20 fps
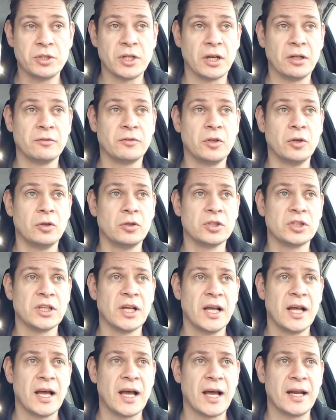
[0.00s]
channel, of course,
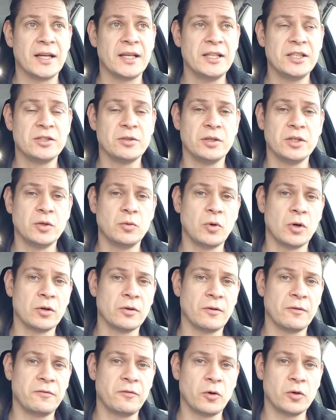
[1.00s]
and he's doing the
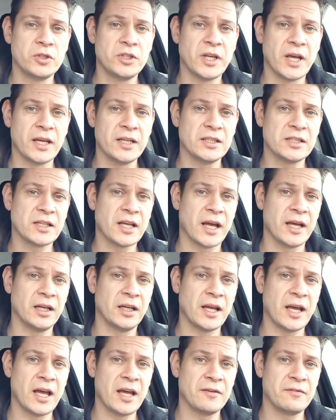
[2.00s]
1/48
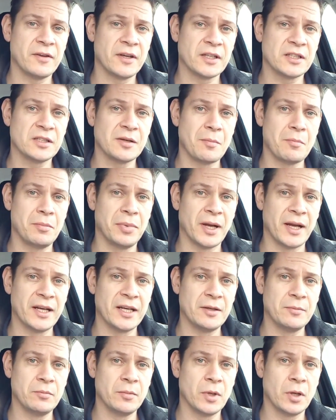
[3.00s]
scale Airfix
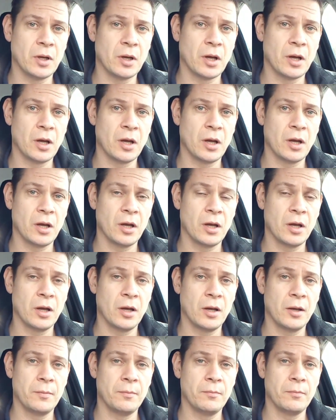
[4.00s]
Blenheim
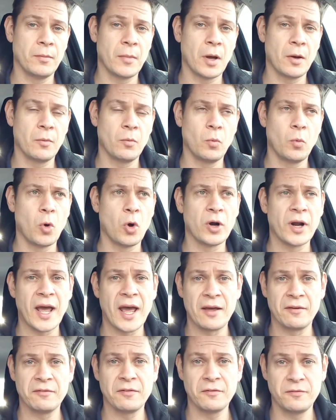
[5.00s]

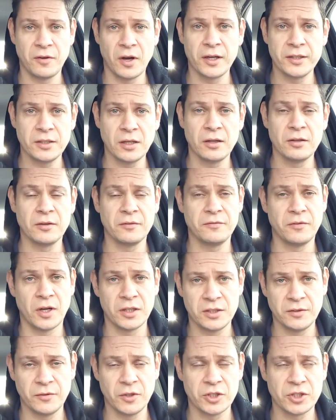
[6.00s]
1F, the
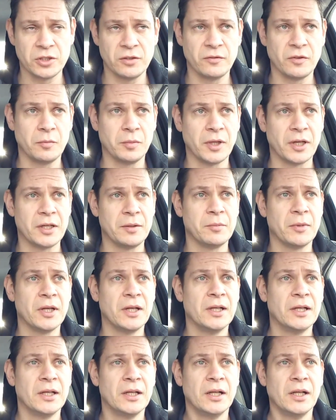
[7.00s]
fighter version of the Blenheim.
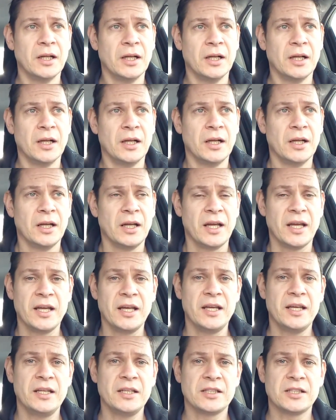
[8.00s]

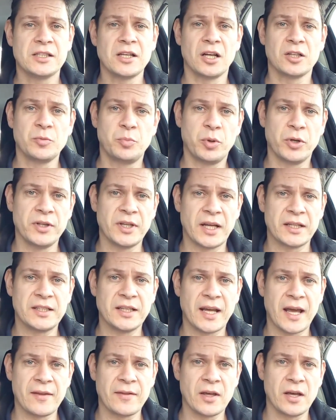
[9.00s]
He started putting that
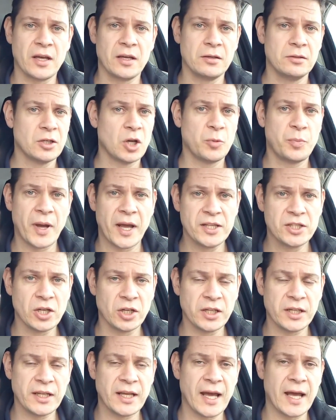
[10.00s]
together, no paint
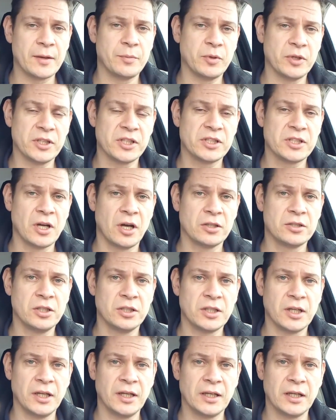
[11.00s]
on it yet, but it
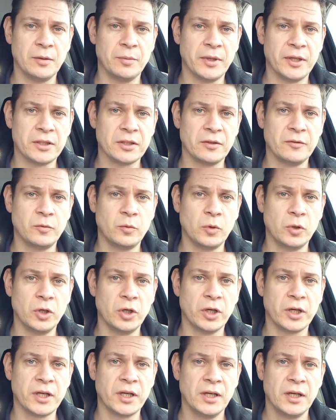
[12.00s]
started a little bit of
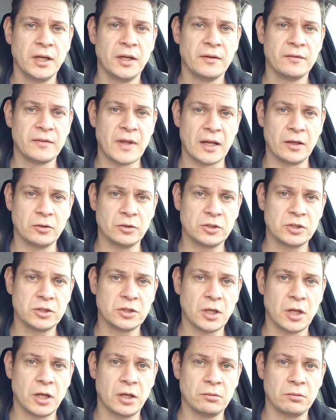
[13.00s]
work. That looks